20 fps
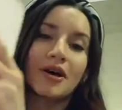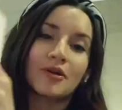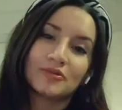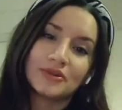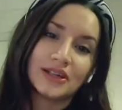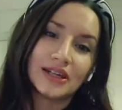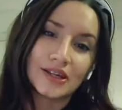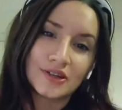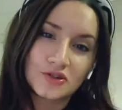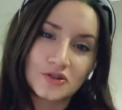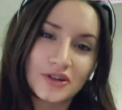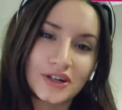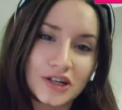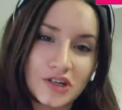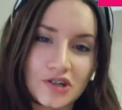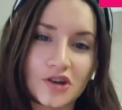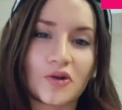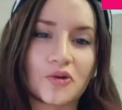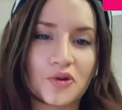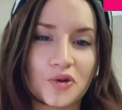will literally
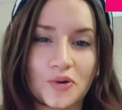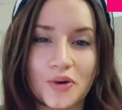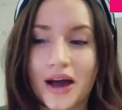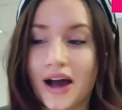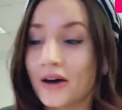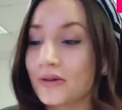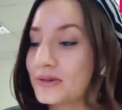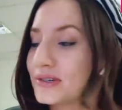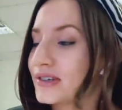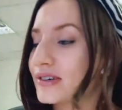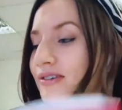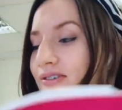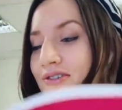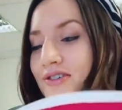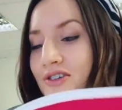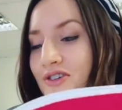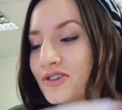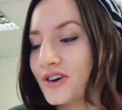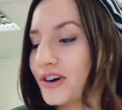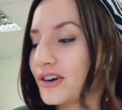show you how to
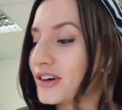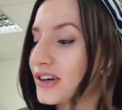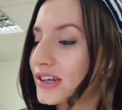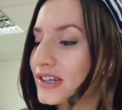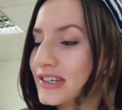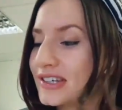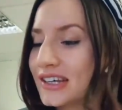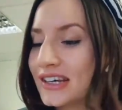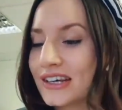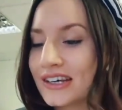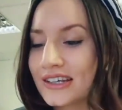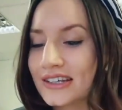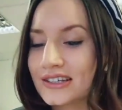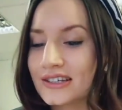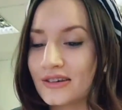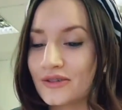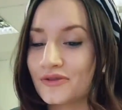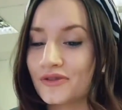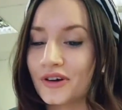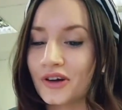construct
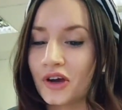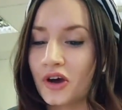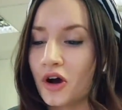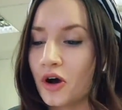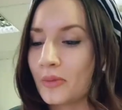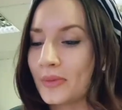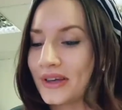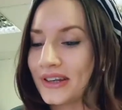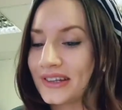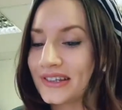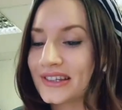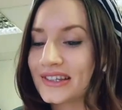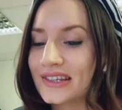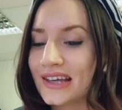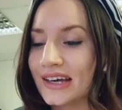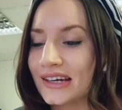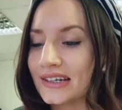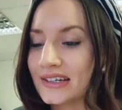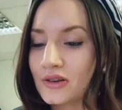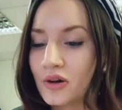different garments, and
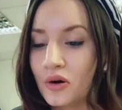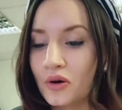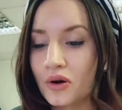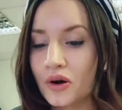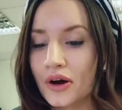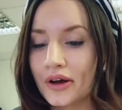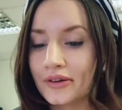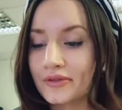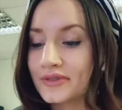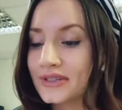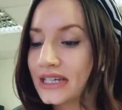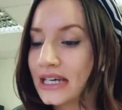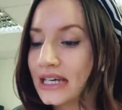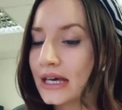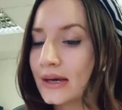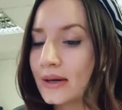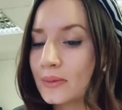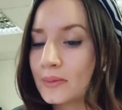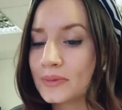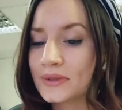it's got kind of
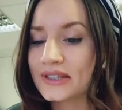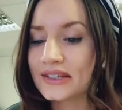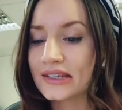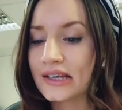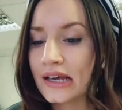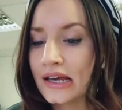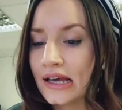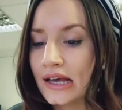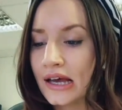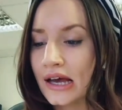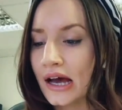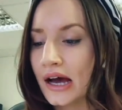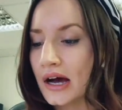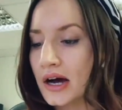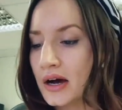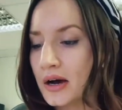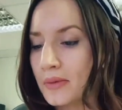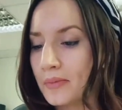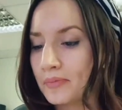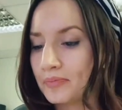tips,
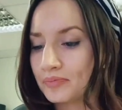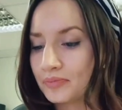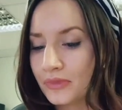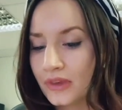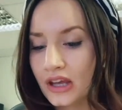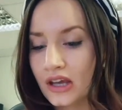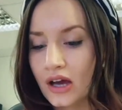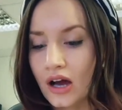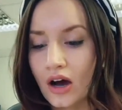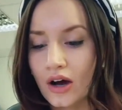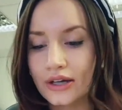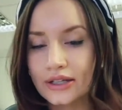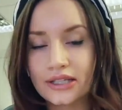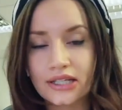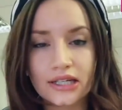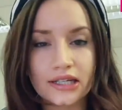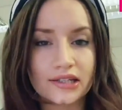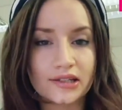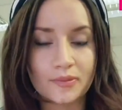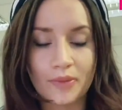
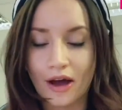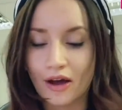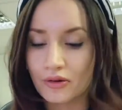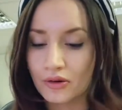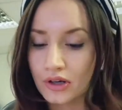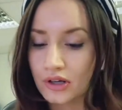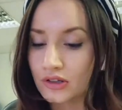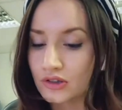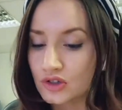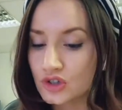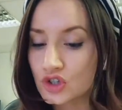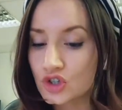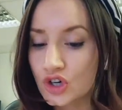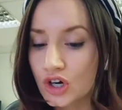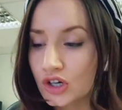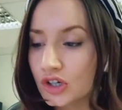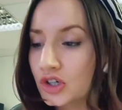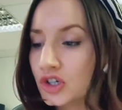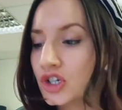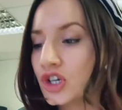ideas about
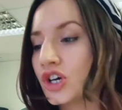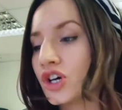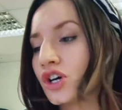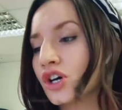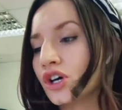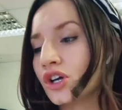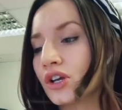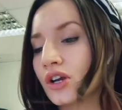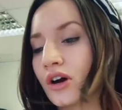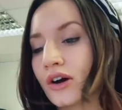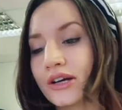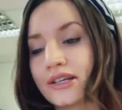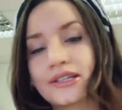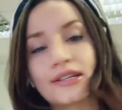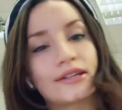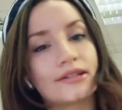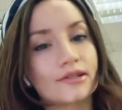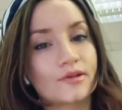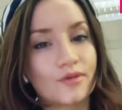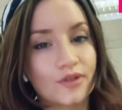construction,
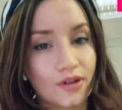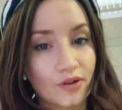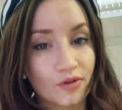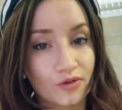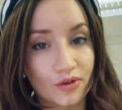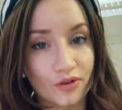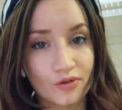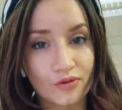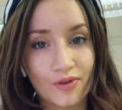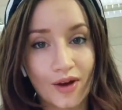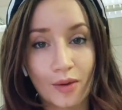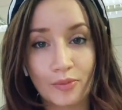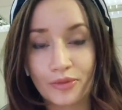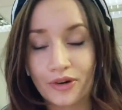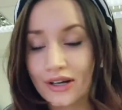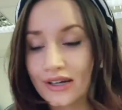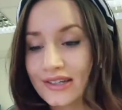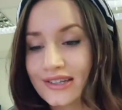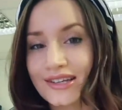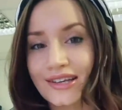ideas for different
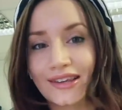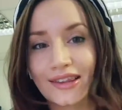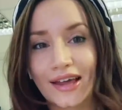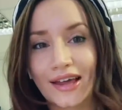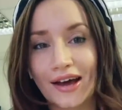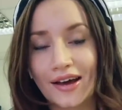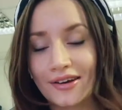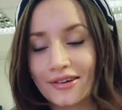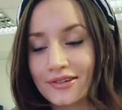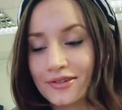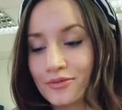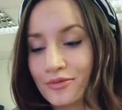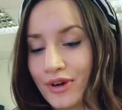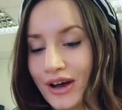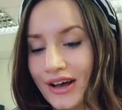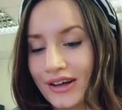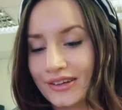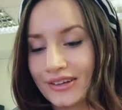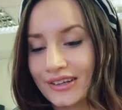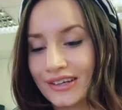fabrics in there as
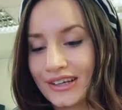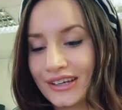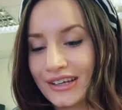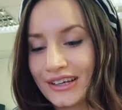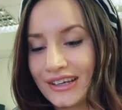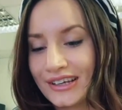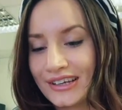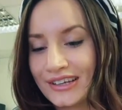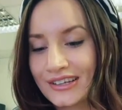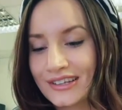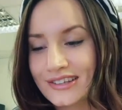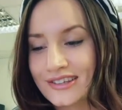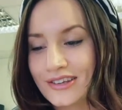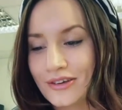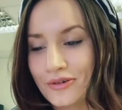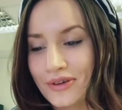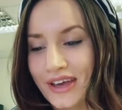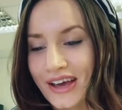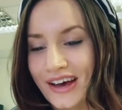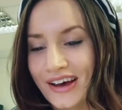well. So
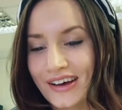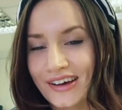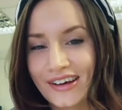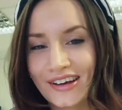yeah,